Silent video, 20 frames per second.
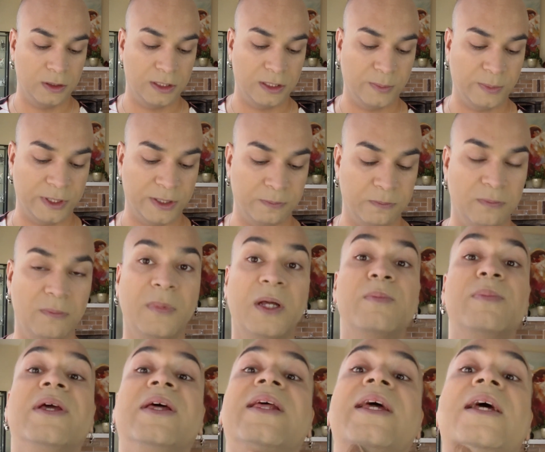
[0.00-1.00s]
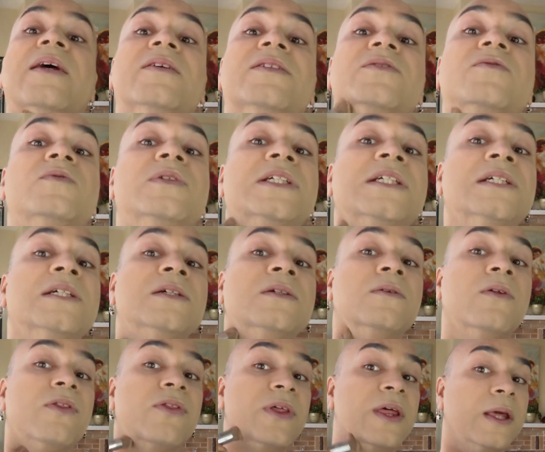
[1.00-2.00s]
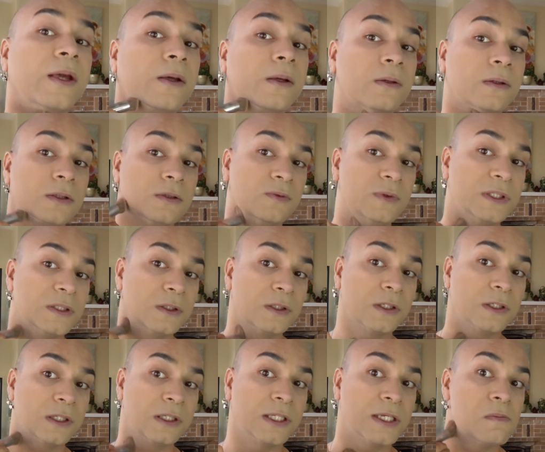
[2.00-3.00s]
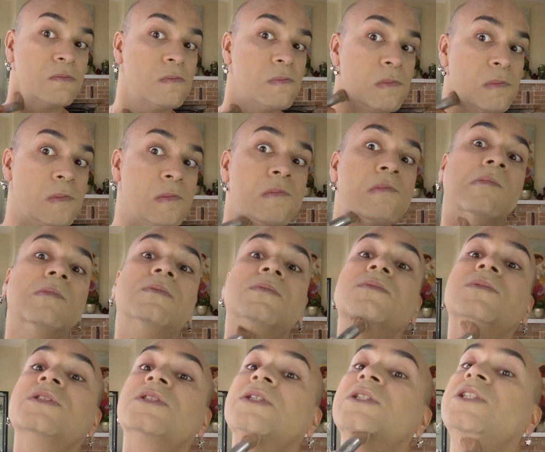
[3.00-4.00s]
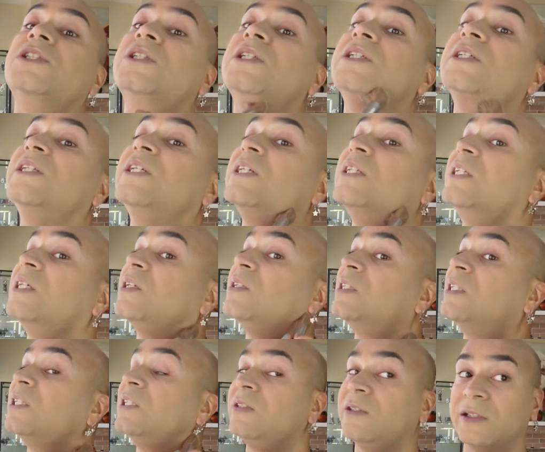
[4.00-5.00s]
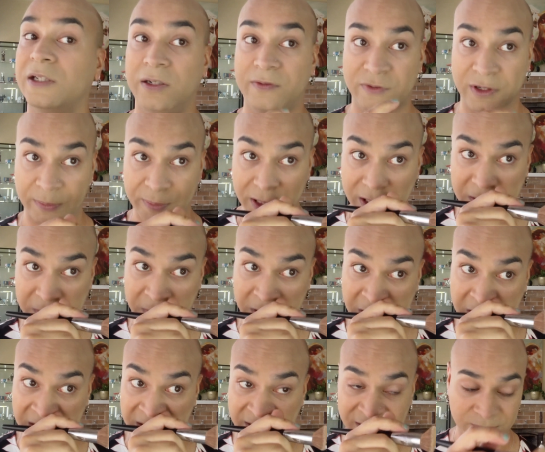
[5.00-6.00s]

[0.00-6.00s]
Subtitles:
like my beard hair is real thick and real curly. So I try and get down here to cover up as much